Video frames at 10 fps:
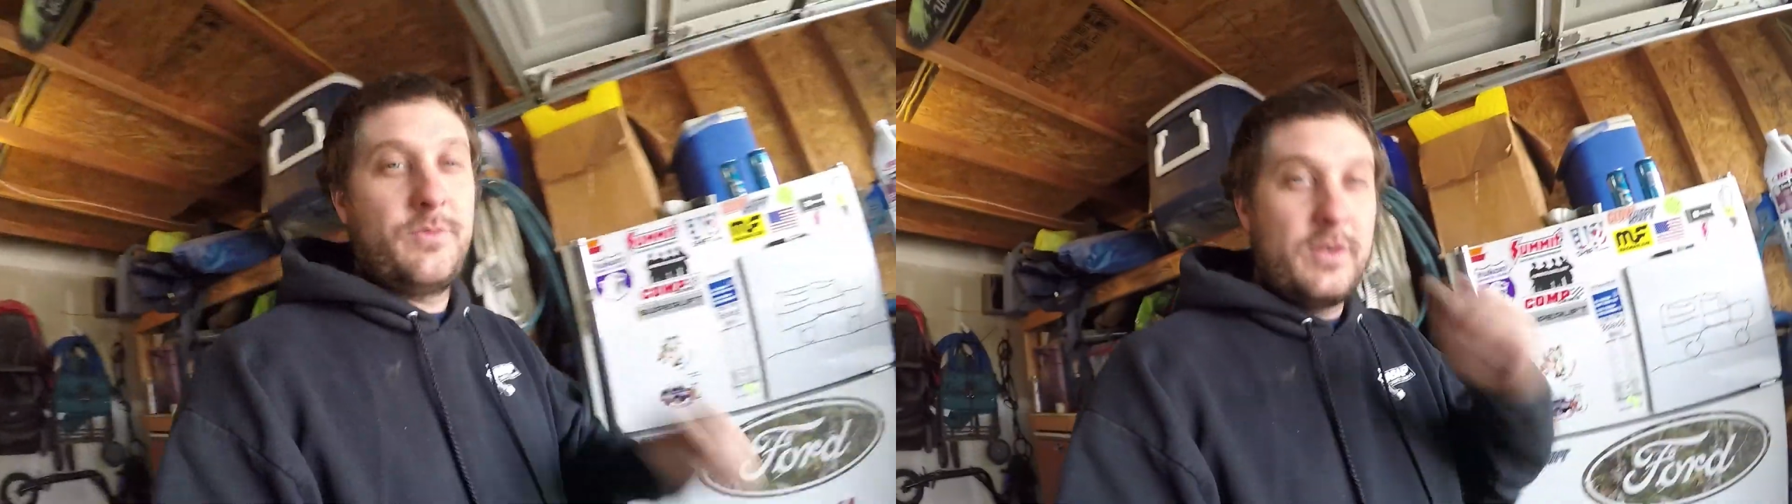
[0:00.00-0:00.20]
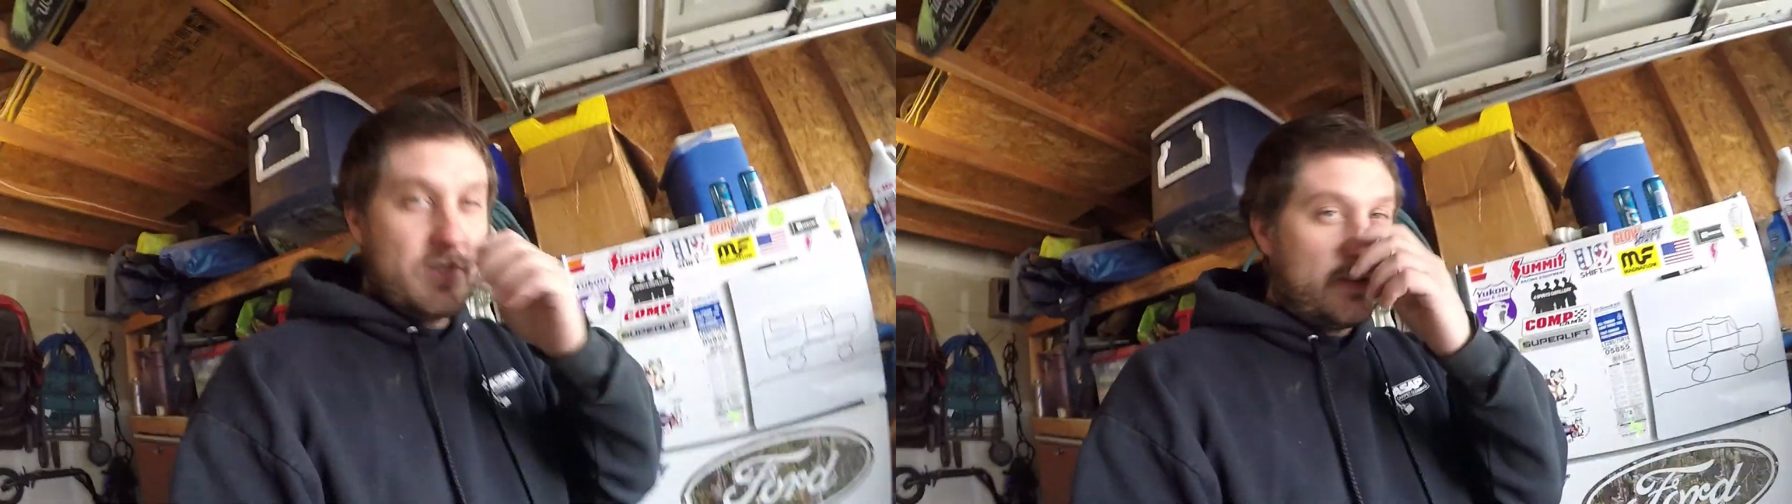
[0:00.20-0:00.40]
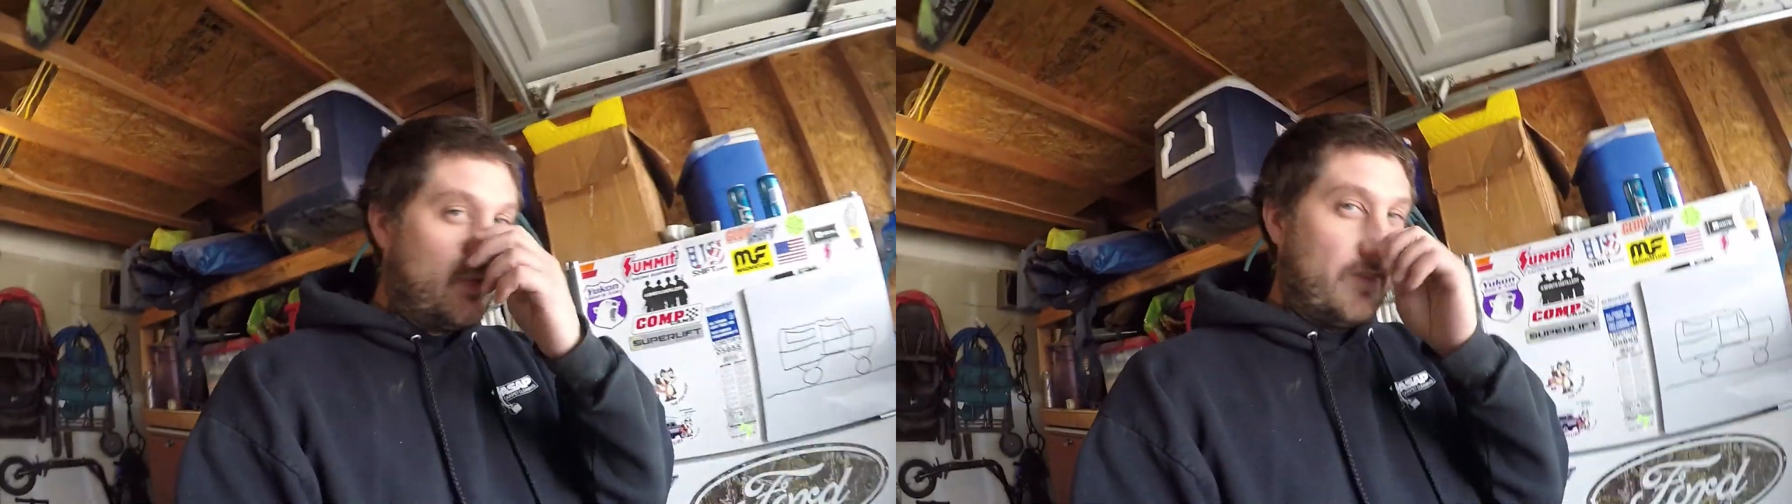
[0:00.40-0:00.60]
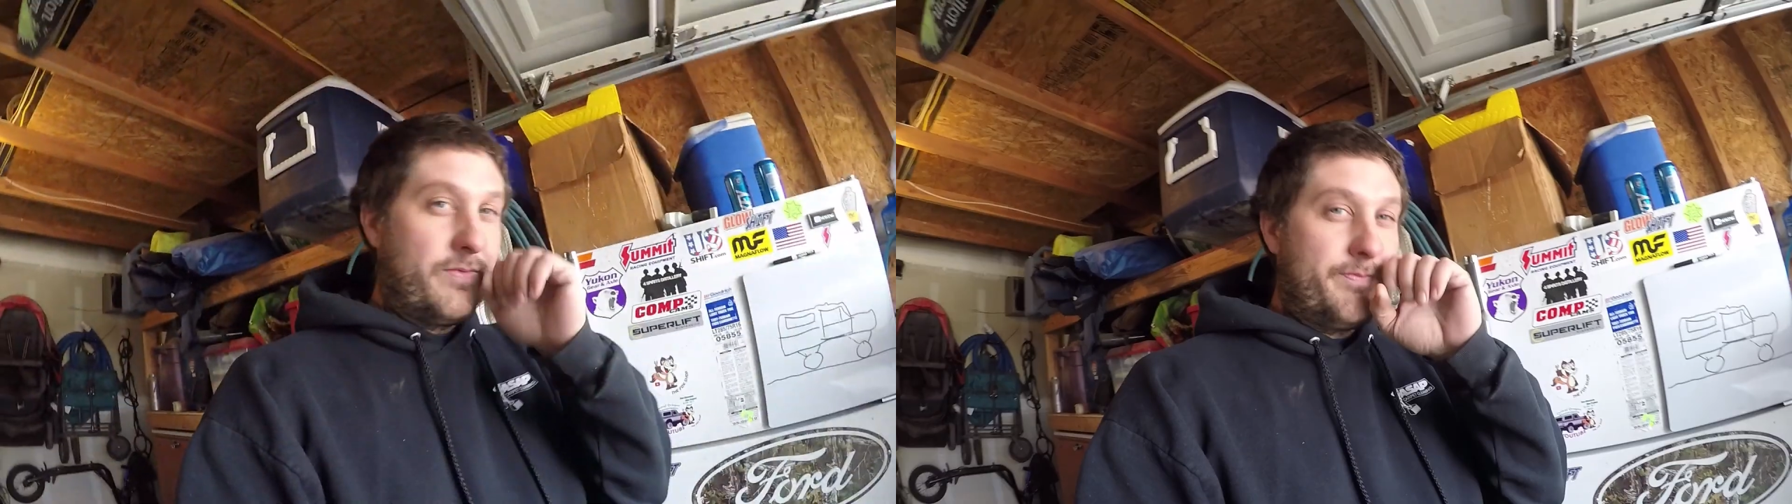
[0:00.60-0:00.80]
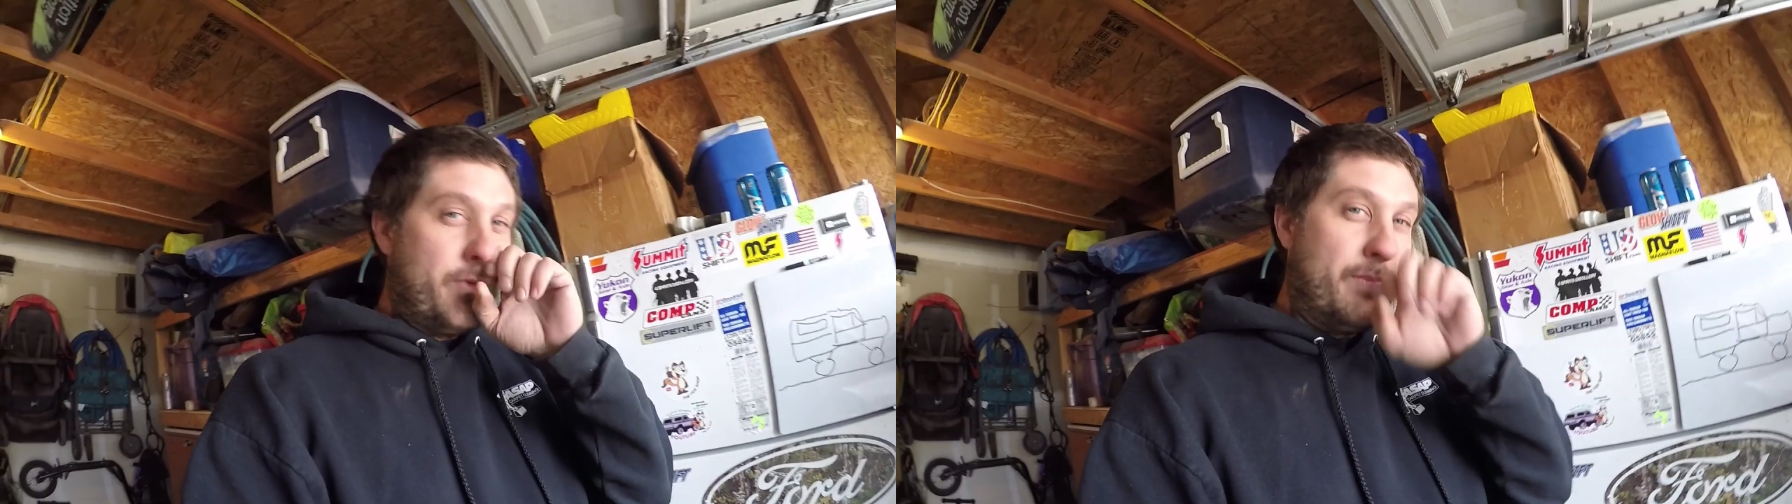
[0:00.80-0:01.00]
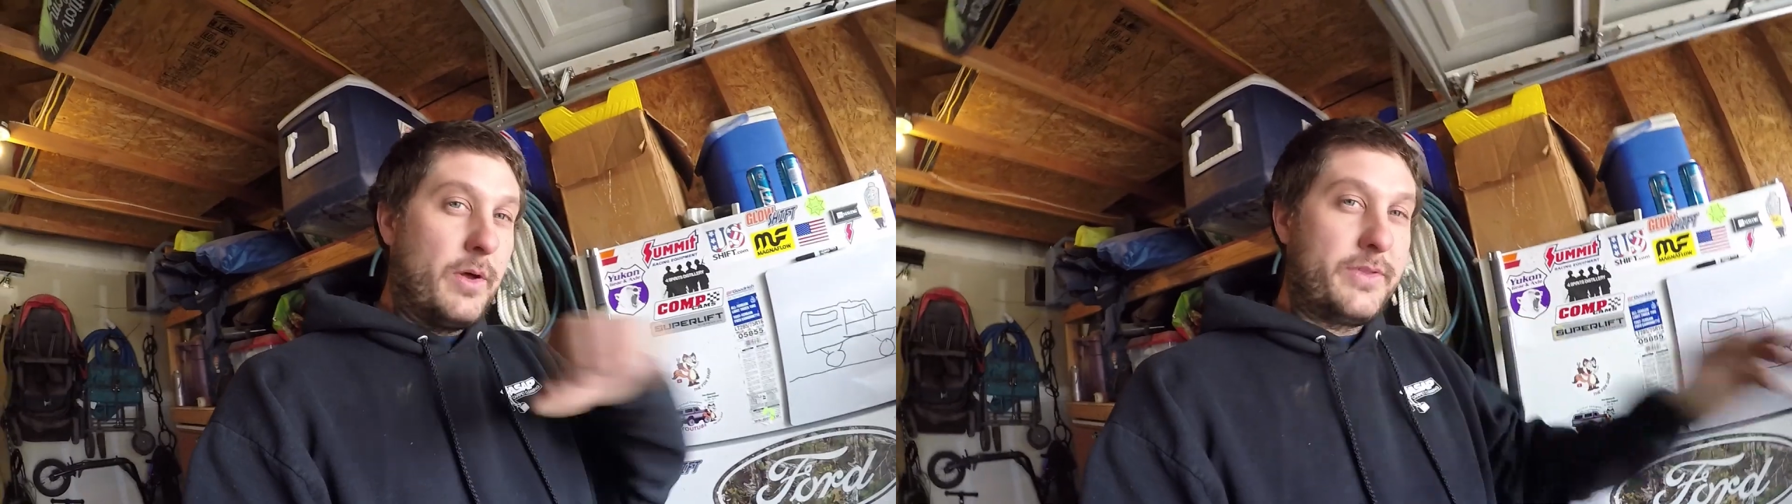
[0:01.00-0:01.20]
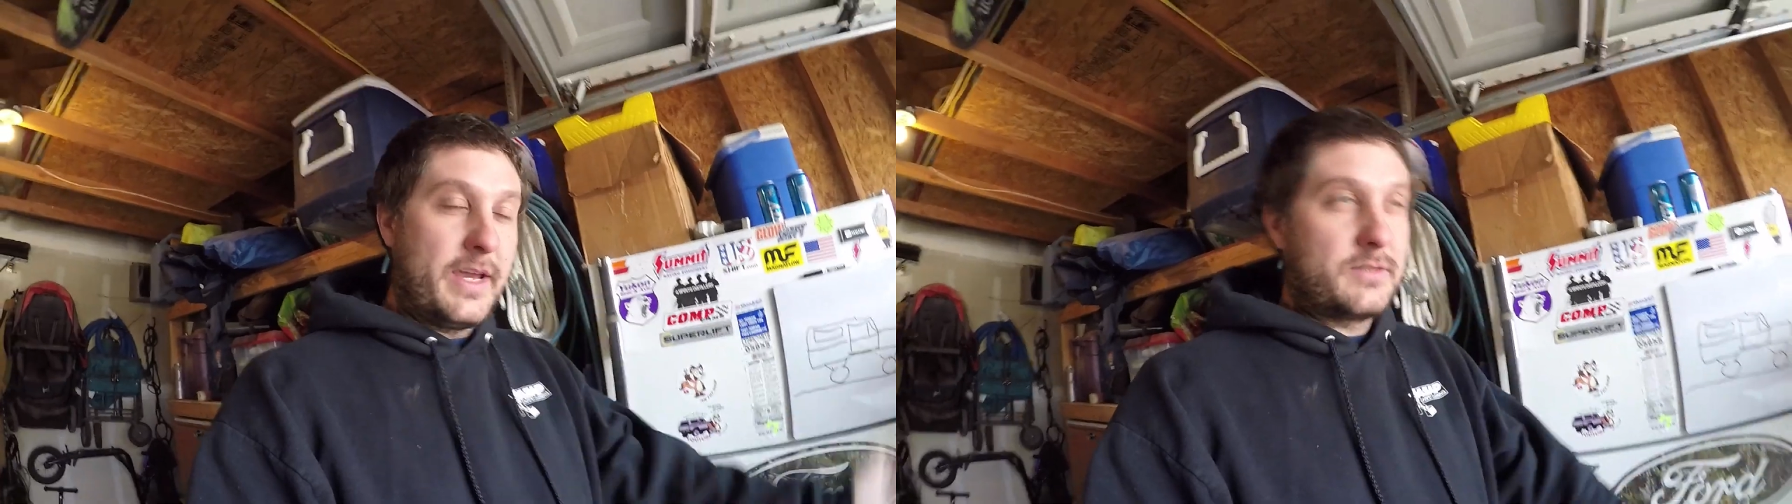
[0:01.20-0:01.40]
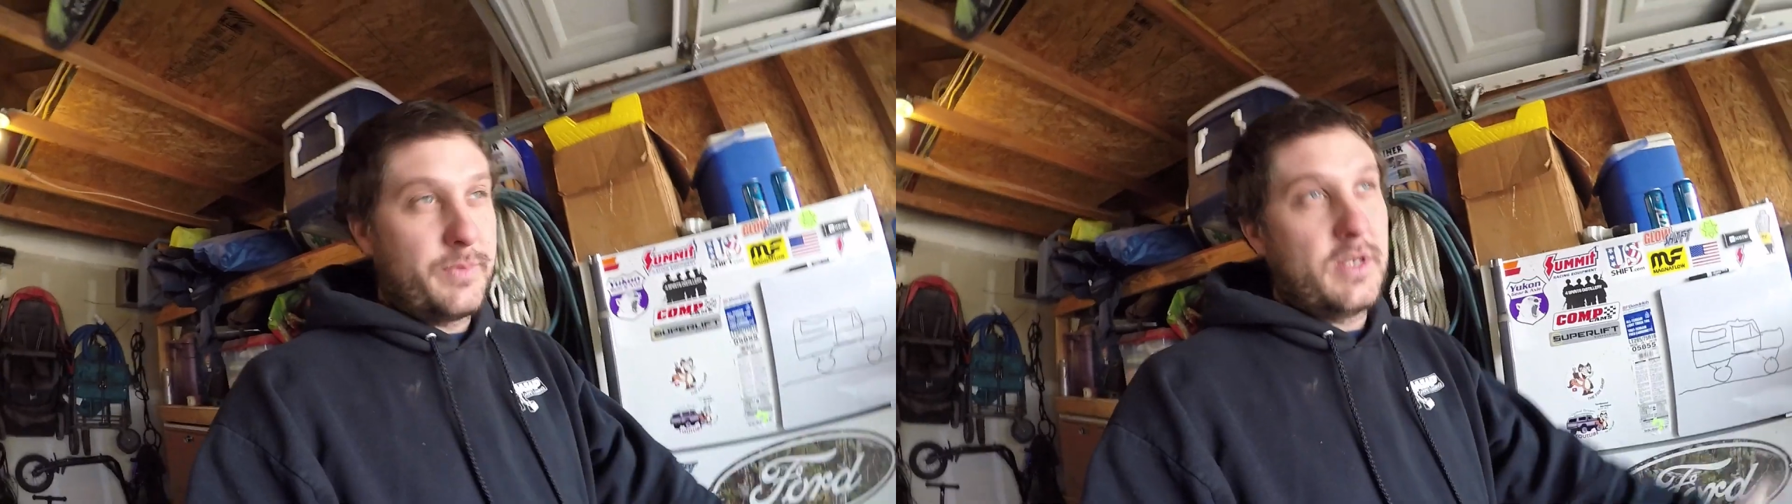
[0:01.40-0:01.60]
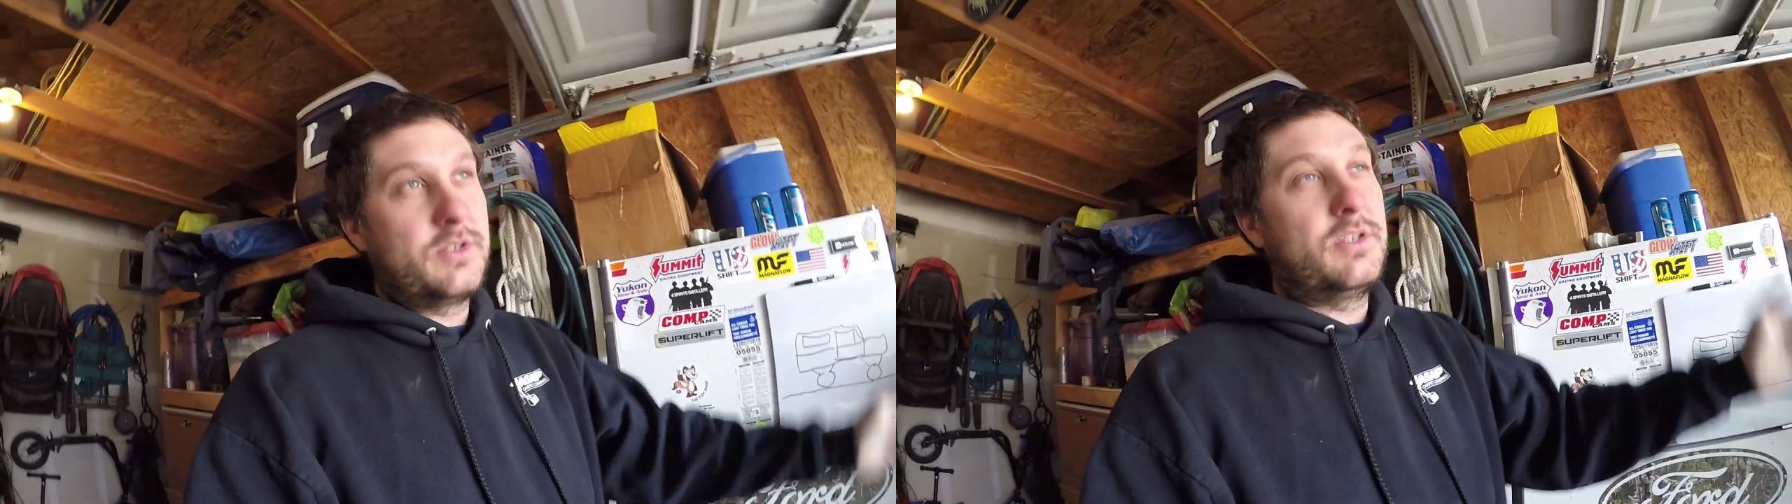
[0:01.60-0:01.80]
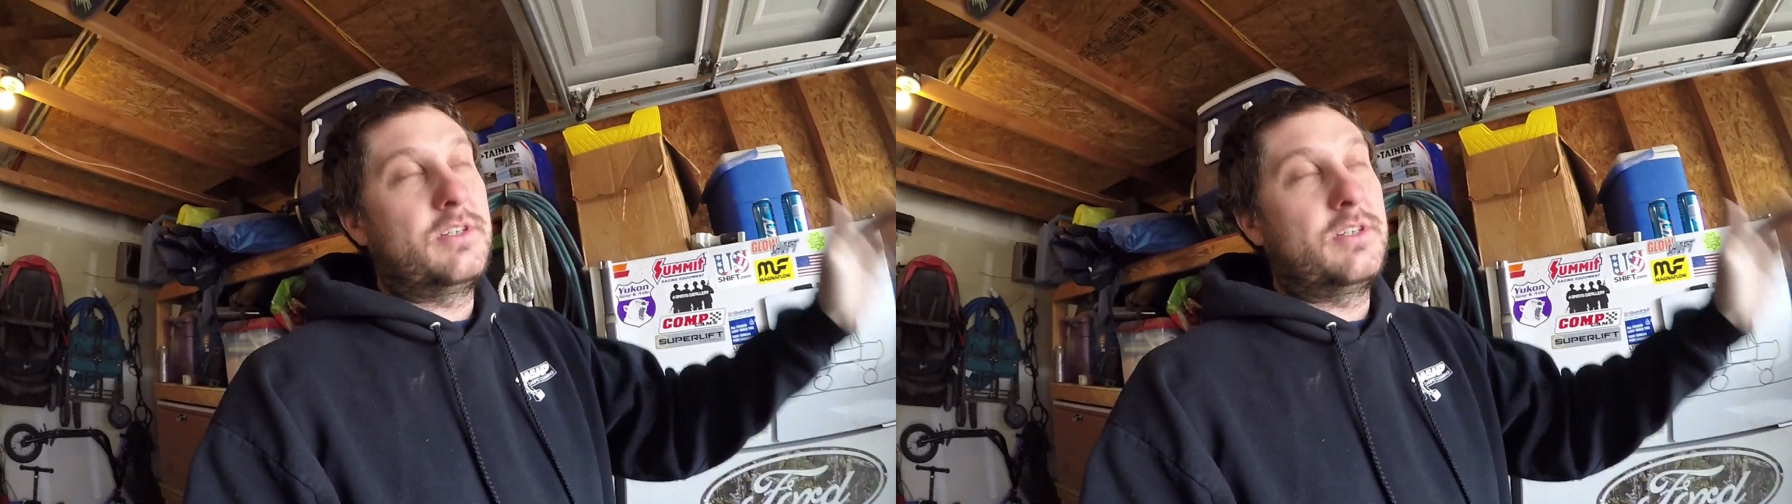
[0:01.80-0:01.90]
We built the Expedition,